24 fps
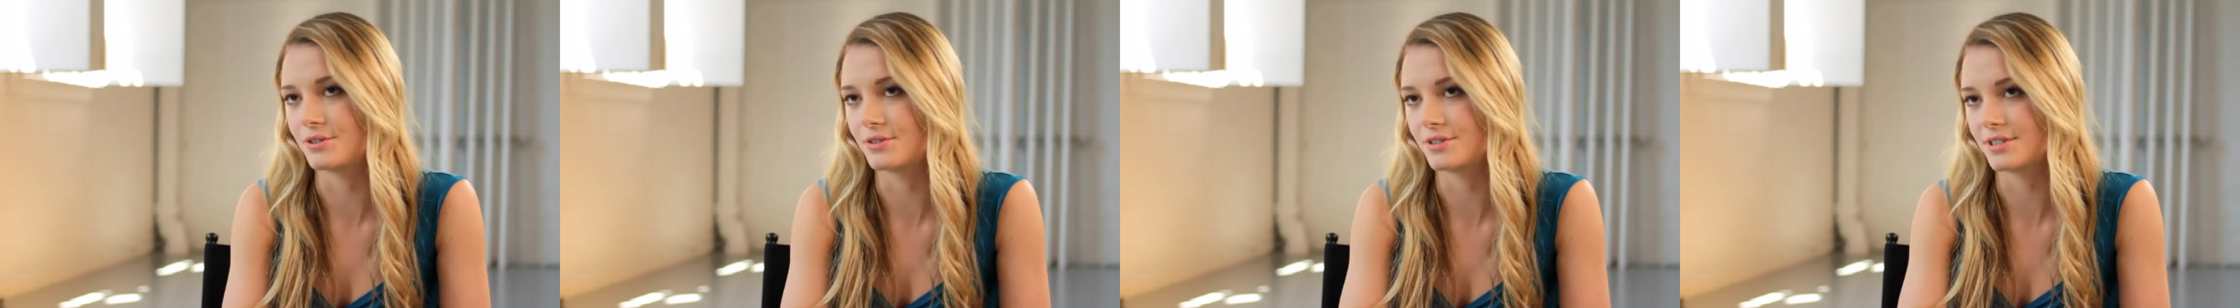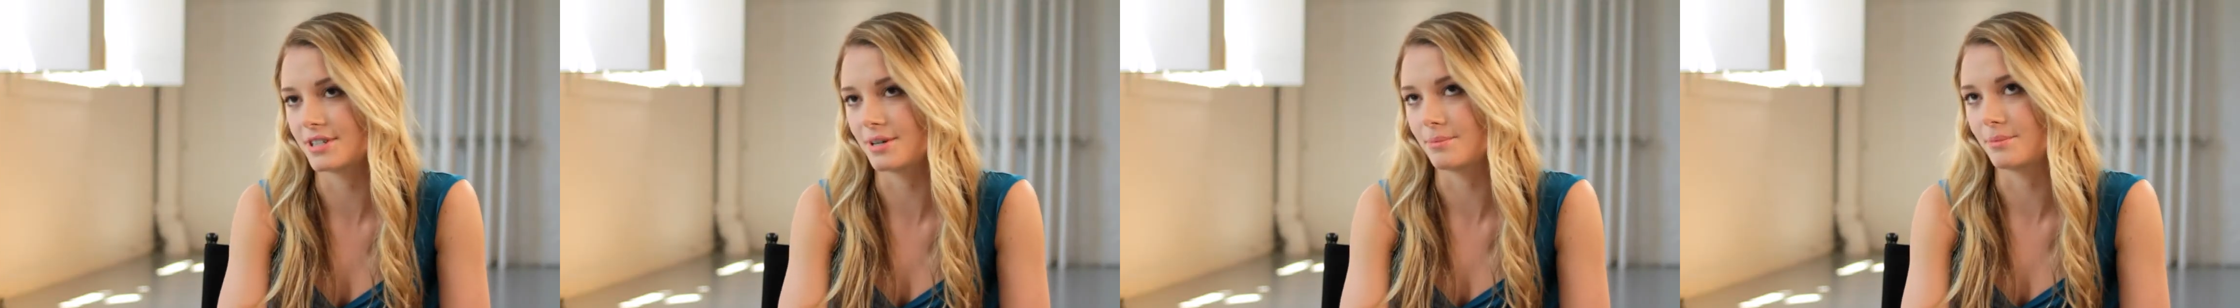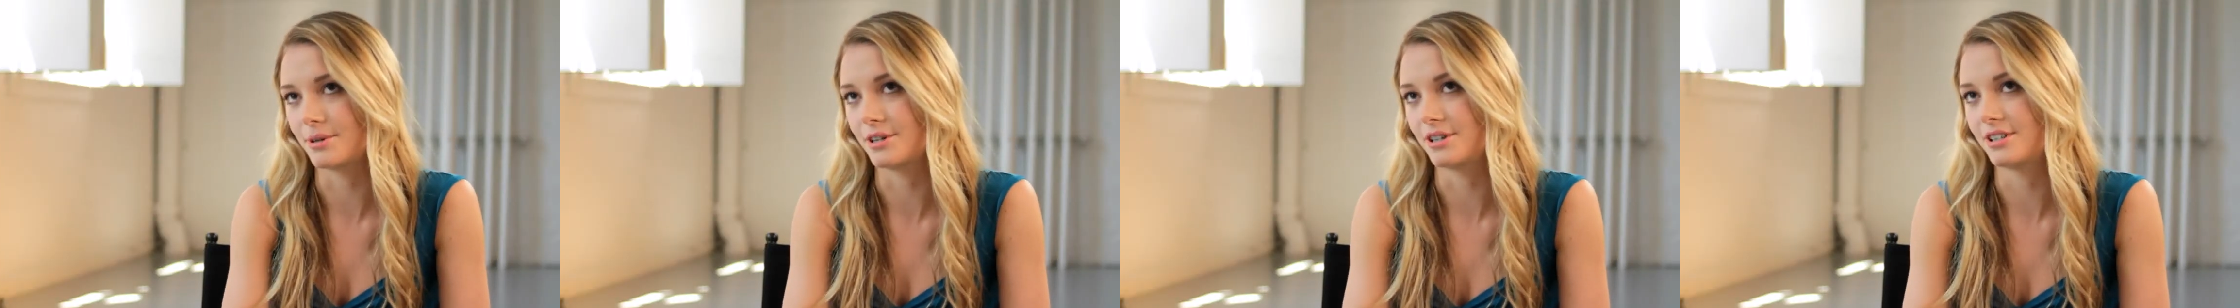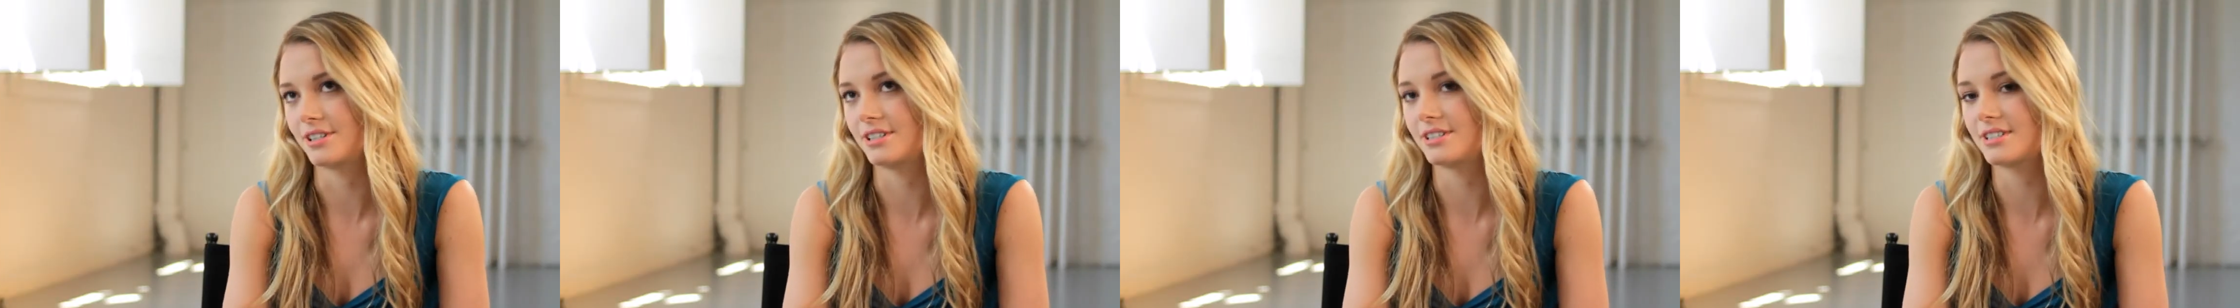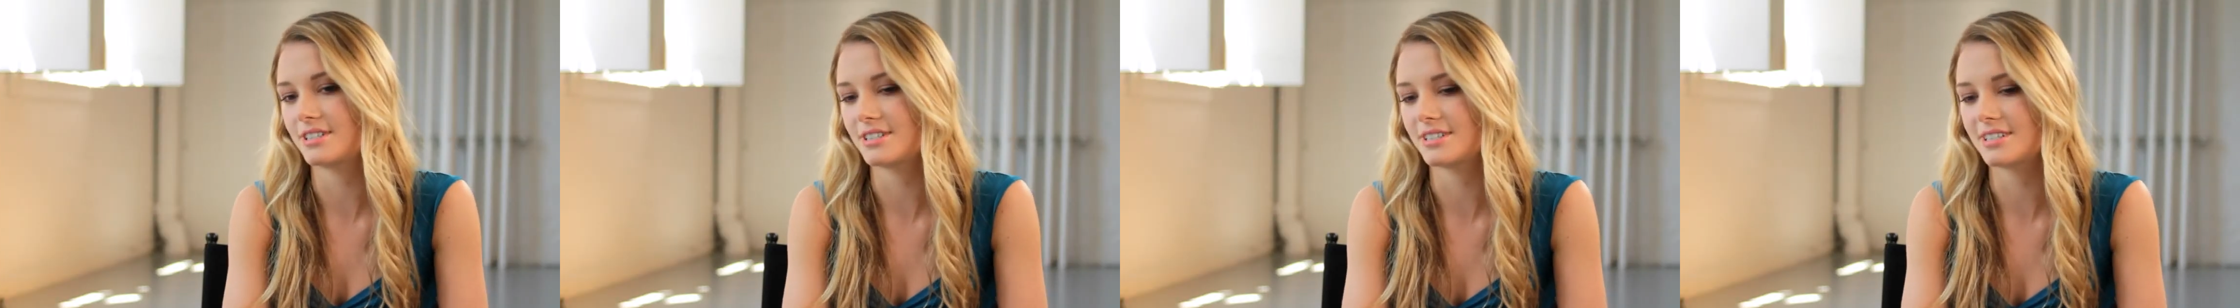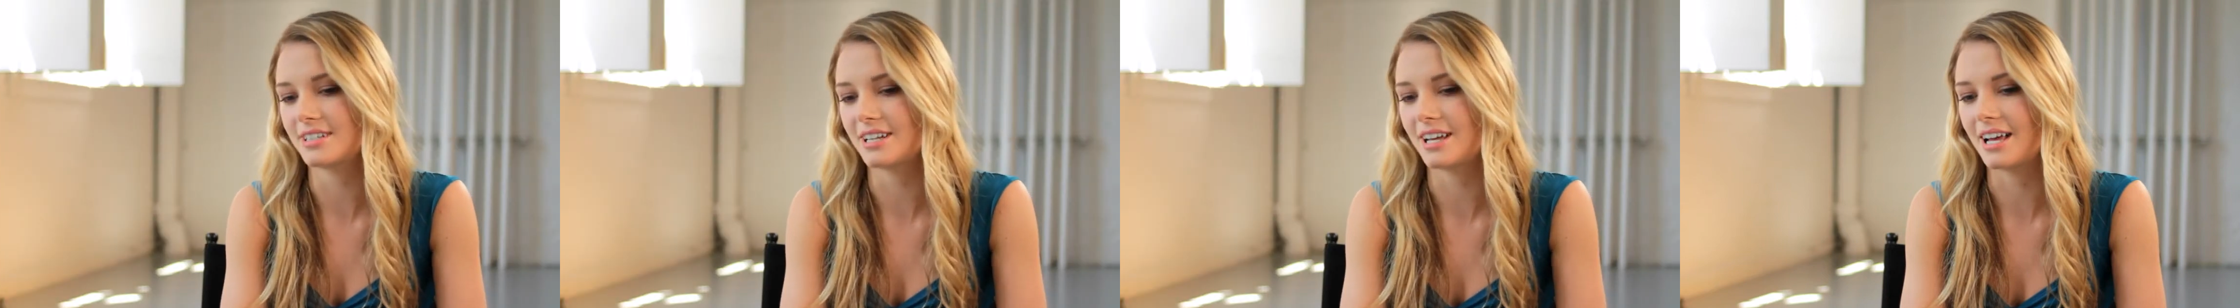
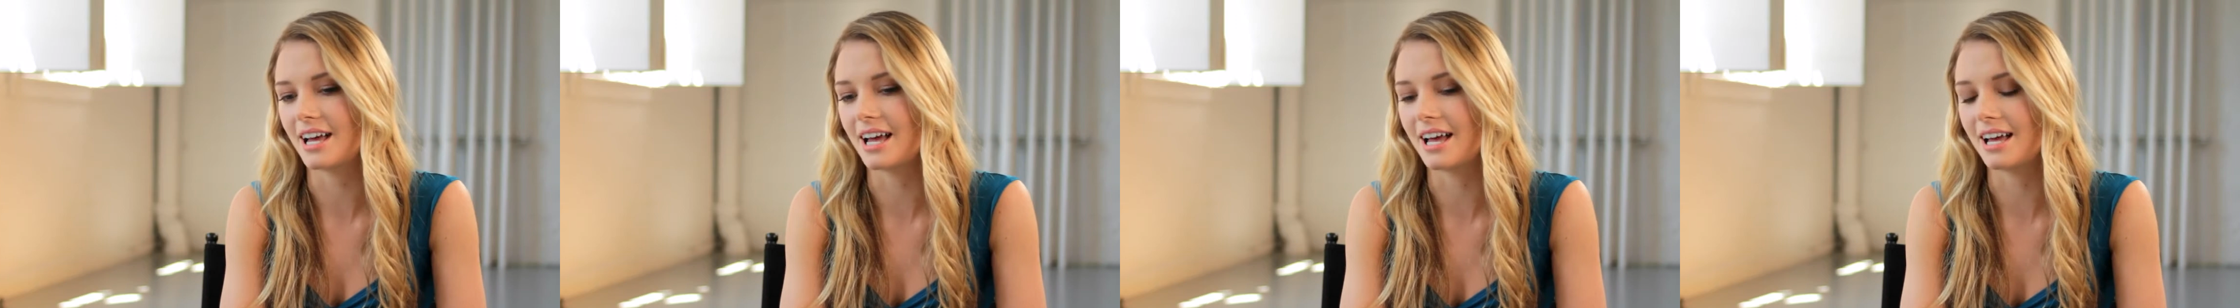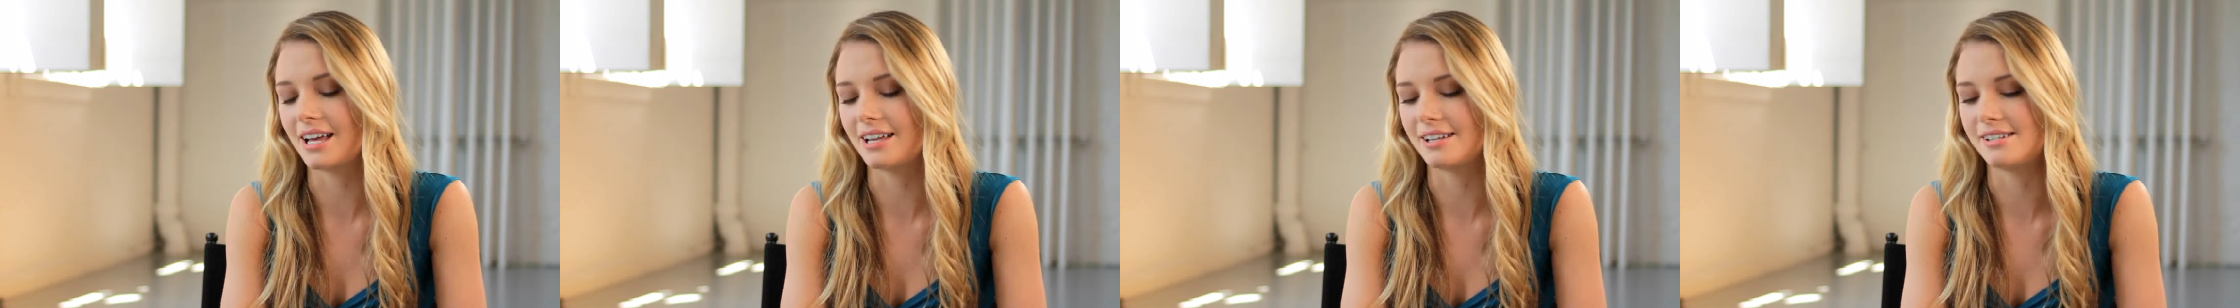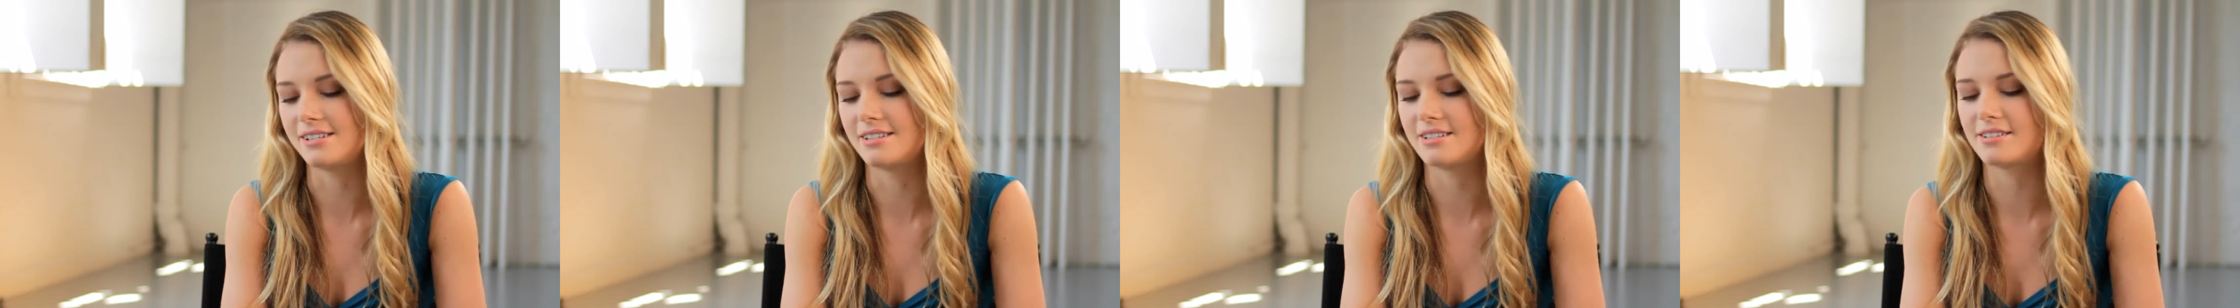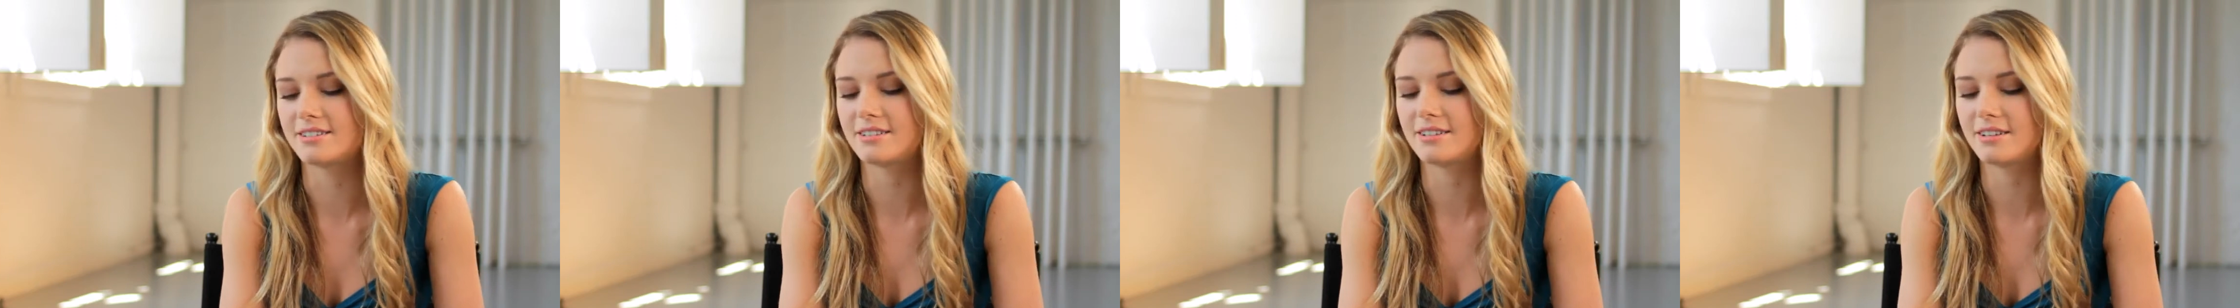summers, and